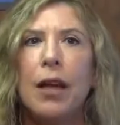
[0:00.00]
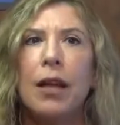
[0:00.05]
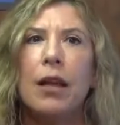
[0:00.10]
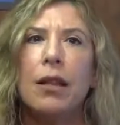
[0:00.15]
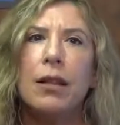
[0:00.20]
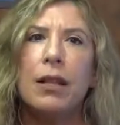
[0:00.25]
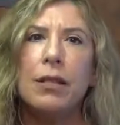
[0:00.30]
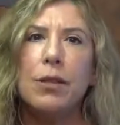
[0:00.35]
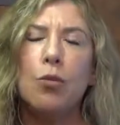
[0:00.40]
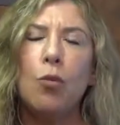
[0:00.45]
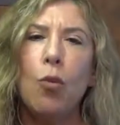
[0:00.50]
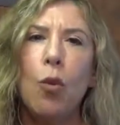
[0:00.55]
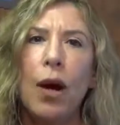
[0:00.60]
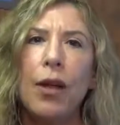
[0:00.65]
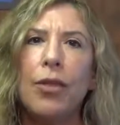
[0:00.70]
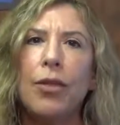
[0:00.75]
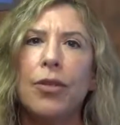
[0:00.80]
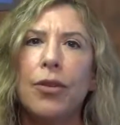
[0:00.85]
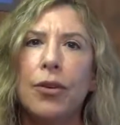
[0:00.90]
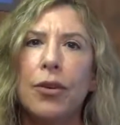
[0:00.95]
This
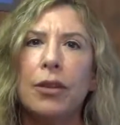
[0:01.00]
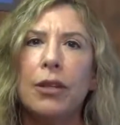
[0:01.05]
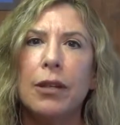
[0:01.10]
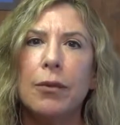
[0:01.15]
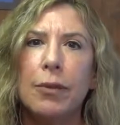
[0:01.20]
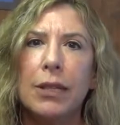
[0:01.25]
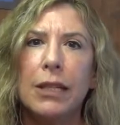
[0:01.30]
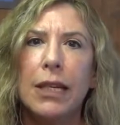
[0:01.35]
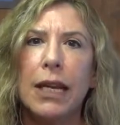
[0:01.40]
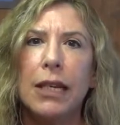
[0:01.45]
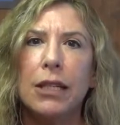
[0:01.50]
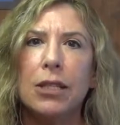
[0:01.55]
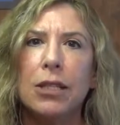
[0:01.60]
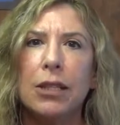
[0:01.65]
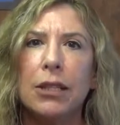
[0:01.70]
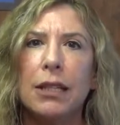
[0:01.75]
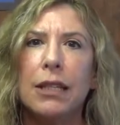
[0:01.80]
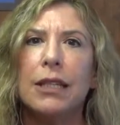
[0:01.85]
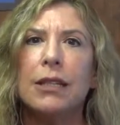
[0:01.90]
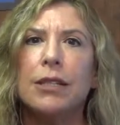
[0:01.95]
1/3
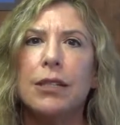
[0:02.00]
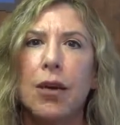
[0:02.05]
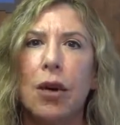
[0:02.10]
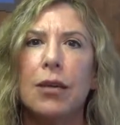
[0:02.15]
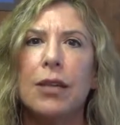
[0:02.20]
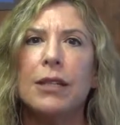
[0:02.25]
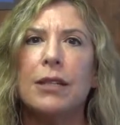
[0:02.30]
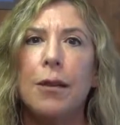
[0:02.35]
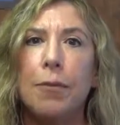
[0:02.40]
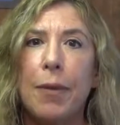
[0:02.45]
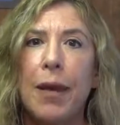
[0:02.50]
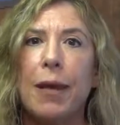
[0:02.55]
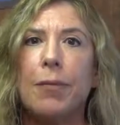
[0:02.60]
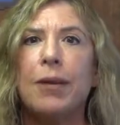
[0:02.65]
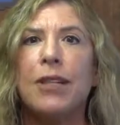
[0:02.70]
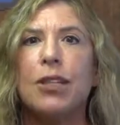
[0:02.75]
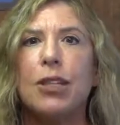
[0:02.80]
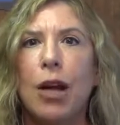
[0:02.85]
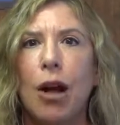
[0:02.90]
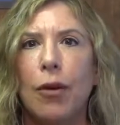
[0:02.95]
limitation is known as the
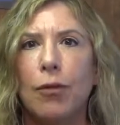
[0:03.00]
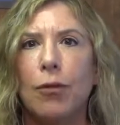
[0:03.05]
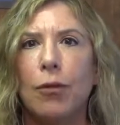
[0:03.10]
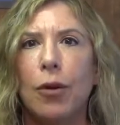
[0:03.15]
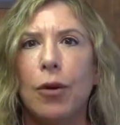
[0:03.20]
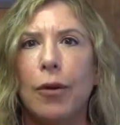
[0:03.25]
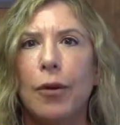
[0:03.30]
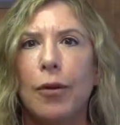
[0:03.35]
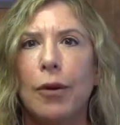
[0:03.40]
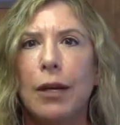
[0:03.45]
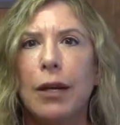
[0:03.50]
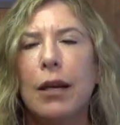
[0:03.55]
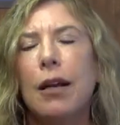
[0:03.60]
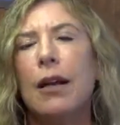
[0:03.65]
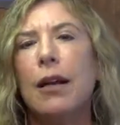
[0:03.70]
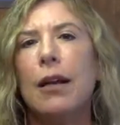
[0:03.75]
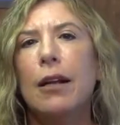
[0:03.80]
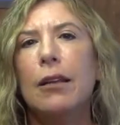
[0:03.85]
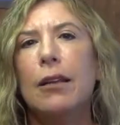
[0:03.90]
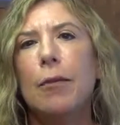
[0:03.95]
baby shelf rule.
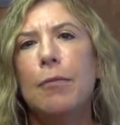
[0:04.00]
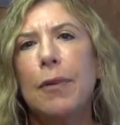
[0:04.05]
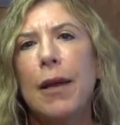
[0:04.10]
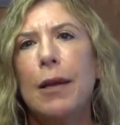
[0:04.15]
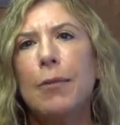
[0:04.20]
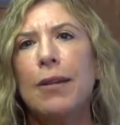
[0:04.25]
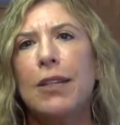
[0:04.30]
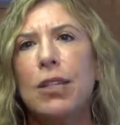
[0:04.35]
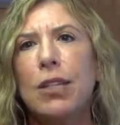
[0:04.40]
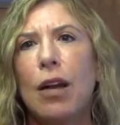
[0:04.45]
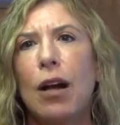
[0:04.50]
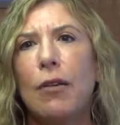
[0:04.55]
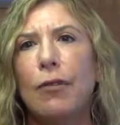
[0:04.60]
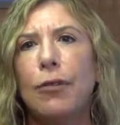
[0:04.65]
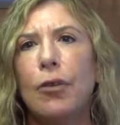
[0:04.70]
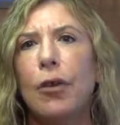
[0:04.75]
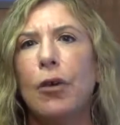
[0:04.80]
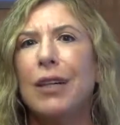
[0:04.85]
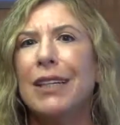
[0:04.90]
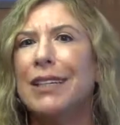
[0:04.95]
The baby
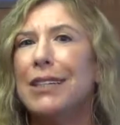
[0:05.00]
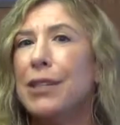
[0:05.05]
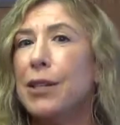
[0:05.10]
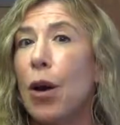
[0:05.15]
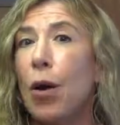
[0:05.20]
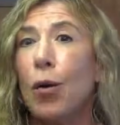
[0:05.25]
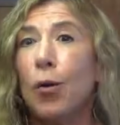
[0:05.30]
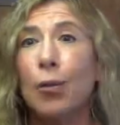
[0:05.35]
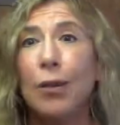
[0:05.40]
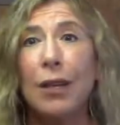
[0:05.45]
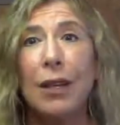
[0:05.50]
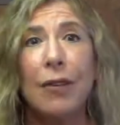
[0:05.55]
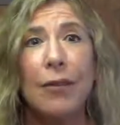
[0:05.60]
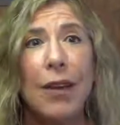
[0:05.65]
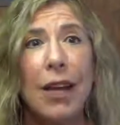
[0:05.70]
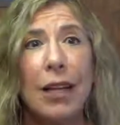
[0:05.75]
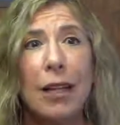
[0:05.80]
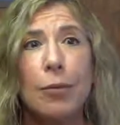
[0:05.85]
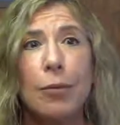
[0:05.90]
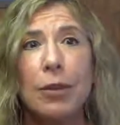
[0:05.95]
shelf rule is only
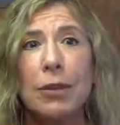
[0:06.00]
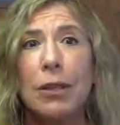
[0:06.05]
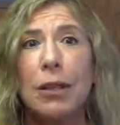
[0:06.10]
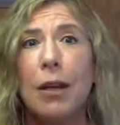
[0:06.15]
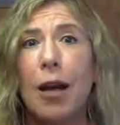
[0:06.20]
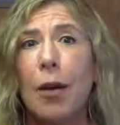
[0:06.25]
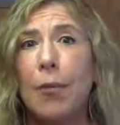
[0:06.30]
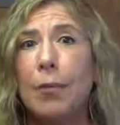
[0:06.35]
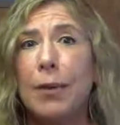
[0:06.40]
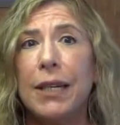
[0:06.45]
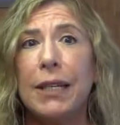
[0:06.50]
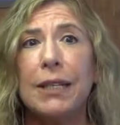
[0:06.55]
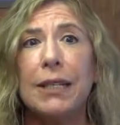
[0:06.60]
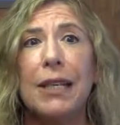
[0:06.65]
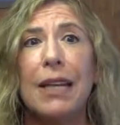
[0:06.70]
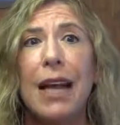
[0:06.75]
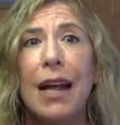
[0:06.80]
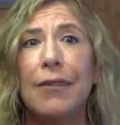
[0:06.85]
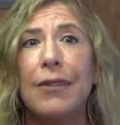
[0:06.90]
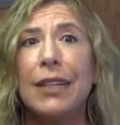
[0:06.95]
available to companies
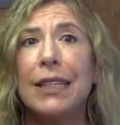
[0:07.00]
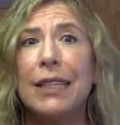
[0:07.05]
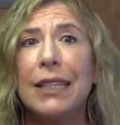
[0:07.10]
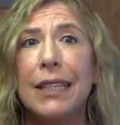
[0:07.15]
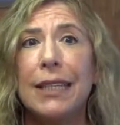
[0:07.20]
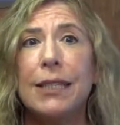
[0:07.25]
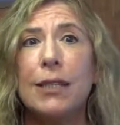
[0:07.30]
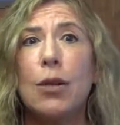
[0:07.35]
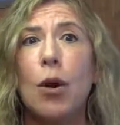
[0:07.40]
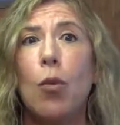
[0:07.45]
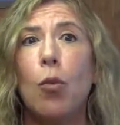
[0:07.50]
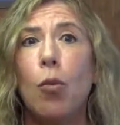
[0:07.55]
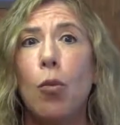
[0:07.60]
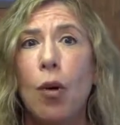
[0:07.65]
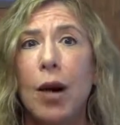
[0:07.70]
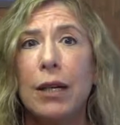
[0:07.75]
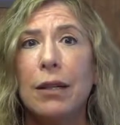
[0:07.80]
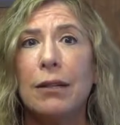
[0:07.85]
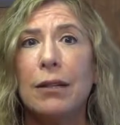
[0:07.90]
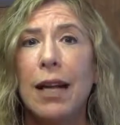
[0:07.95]
that have at least
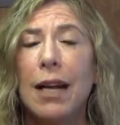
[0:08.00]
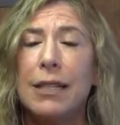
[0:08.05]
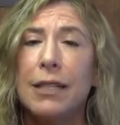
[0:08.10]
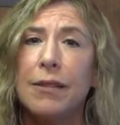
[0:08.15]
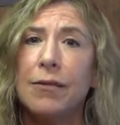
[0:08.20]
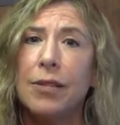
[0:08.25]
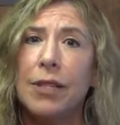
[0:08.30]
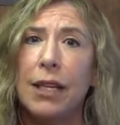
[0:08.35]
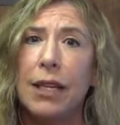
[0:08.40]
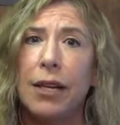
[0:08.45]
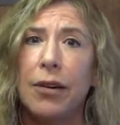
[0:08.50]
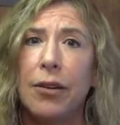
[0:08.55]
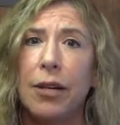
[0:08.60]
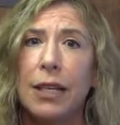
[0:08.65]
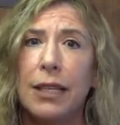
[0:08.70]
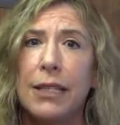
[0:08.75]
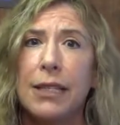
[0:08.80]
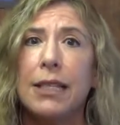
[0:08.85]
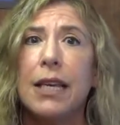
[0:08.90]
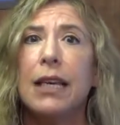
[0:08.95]
one class of
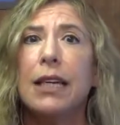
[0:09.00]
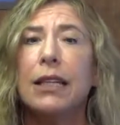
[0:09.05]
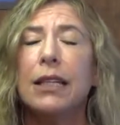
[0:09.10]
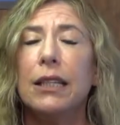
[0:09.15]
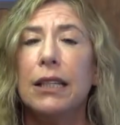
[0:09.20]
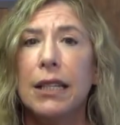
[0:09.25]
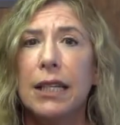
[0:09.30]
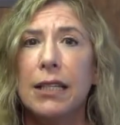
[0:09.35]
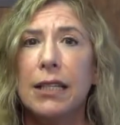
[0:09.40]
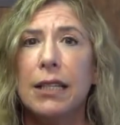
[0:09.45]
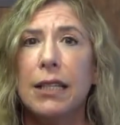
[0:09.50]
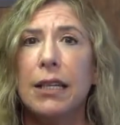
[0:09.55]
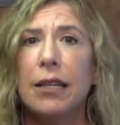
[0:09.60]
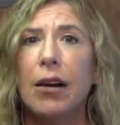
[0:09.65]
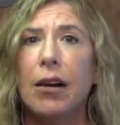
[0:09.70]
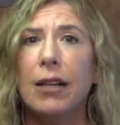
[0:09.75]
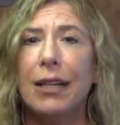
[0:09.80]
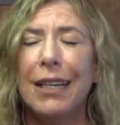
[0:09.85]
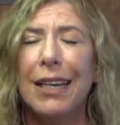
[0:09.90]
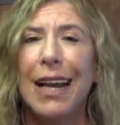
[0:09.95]
securities listed
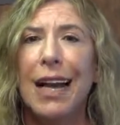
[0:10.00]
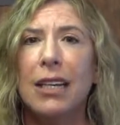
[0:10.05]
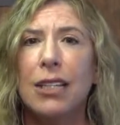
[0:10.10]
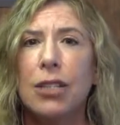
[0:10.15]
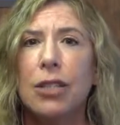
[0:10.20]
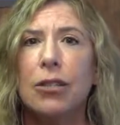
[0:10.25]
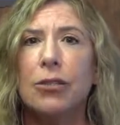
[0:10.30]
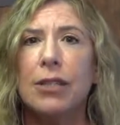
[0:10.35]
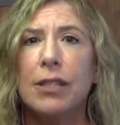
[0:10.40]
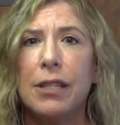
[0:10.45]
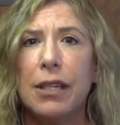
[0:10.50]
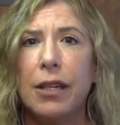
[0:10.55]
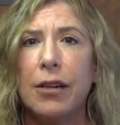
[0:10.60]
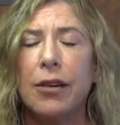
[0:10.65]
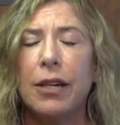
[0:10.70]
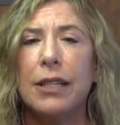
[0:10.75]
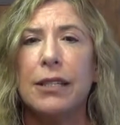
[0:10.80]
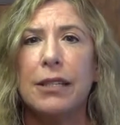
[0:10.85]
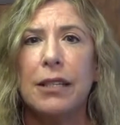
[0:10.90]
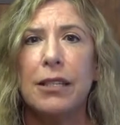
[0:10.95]
on a national
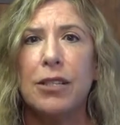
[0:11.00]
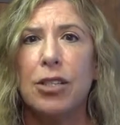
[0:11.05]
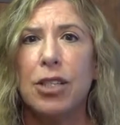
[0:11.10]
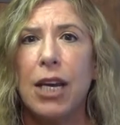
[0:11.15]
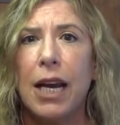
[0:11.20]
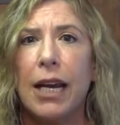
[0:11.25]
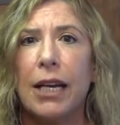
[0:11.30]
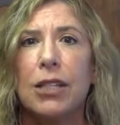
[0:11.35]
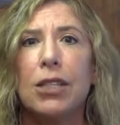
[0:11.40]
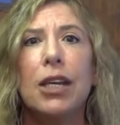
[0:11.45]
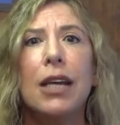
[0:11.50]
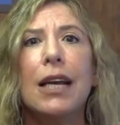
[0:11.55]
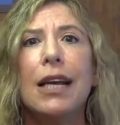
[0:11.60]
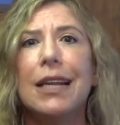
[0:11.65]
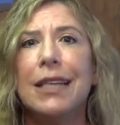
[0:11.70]
securities exchange.